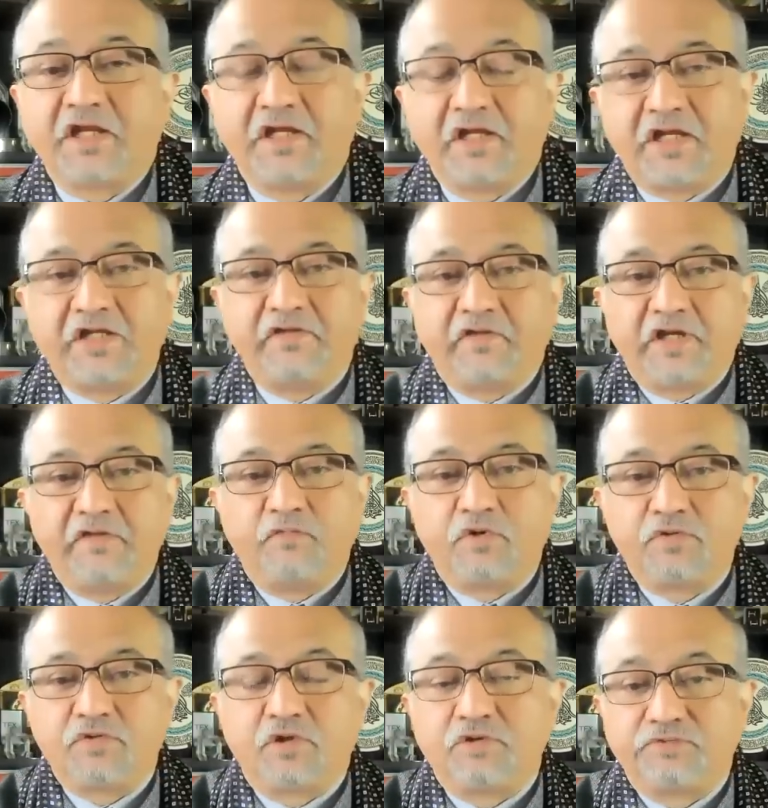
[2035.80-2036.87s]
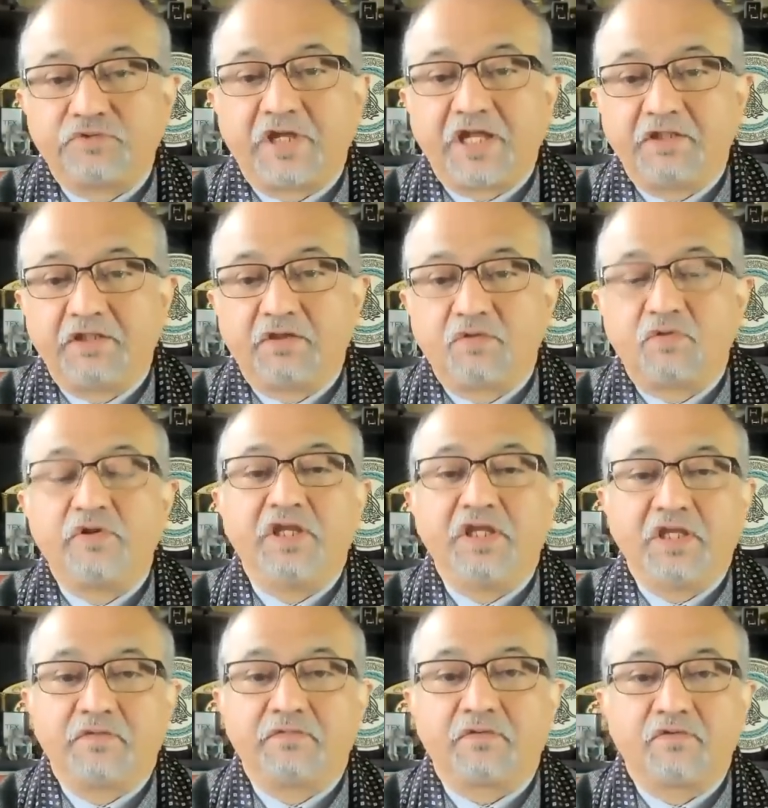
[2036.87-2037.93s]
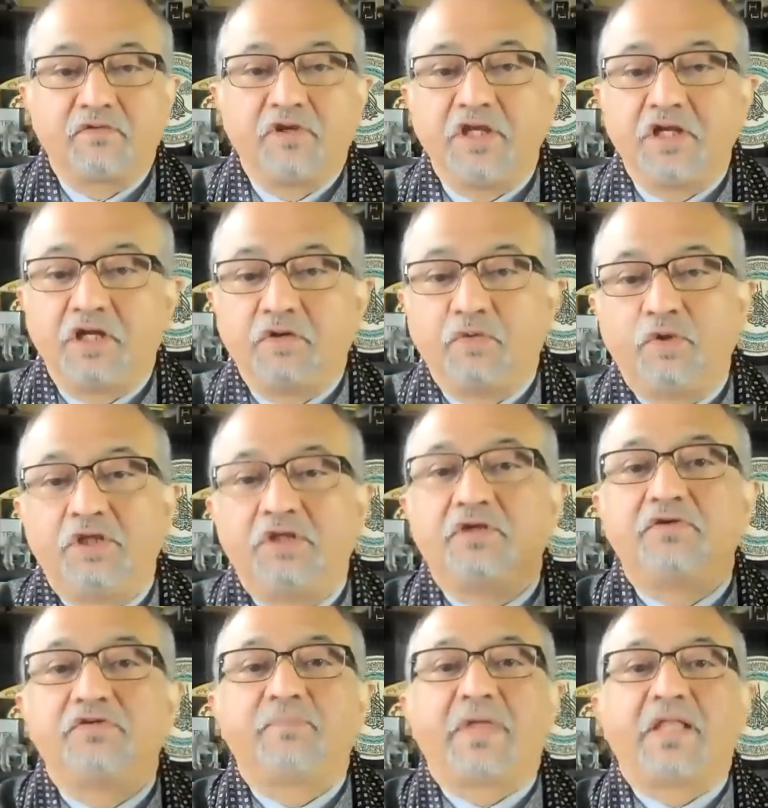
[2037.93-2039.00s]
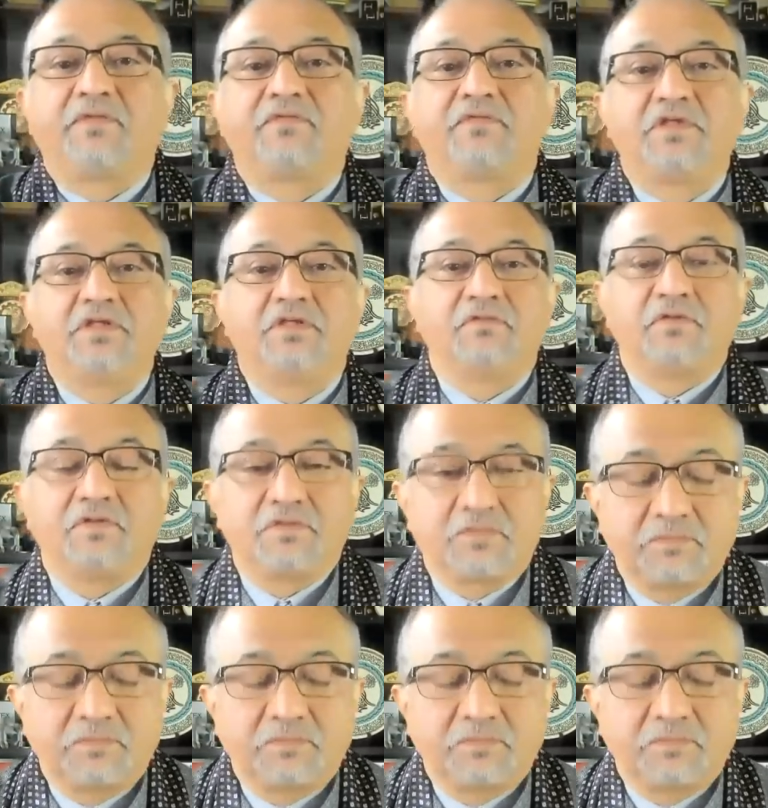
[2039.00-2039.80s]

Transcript: one, I want to also add the Rohingyas, Rohingya, Uyghurs, Palestinians.